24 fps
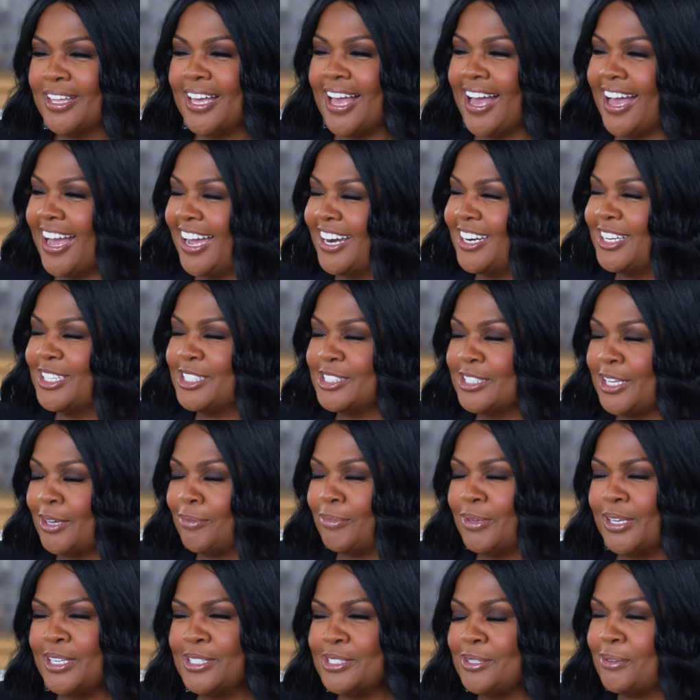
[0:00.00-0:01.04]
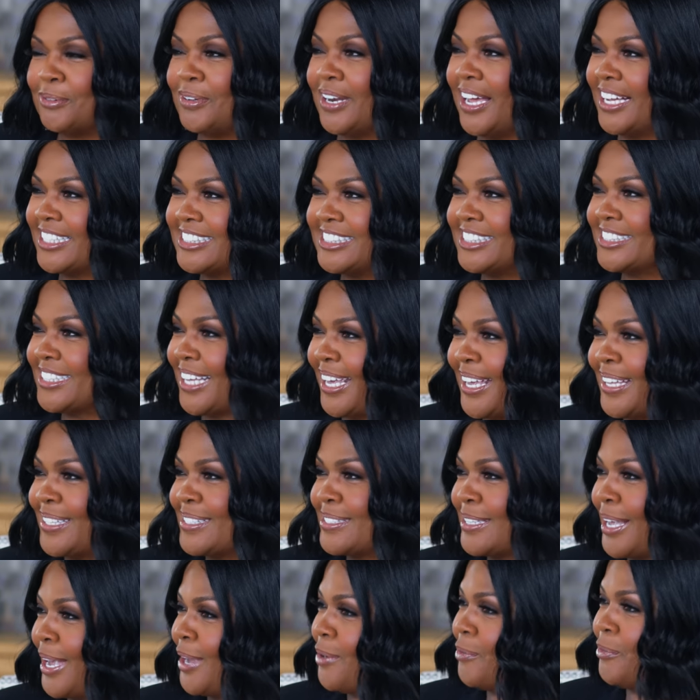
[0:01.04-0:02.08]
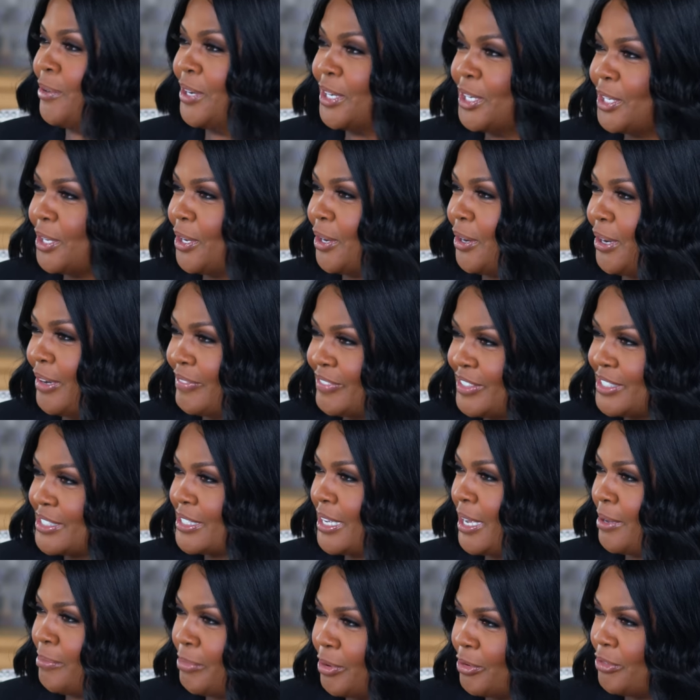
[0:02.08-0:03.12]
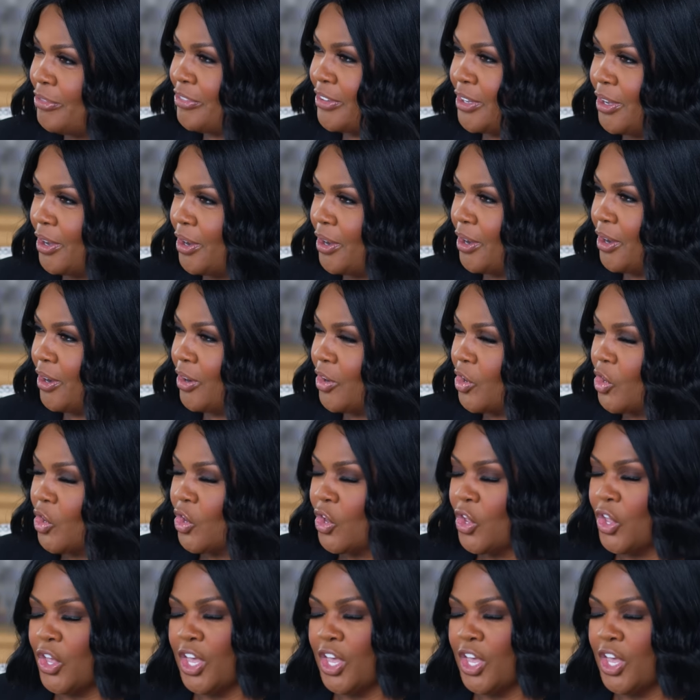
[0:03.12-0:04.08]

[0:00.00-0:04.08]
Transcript: the guy looks at me, he said, Well, I just can't sign one of y'all, I have to sign both of y'all. Sure.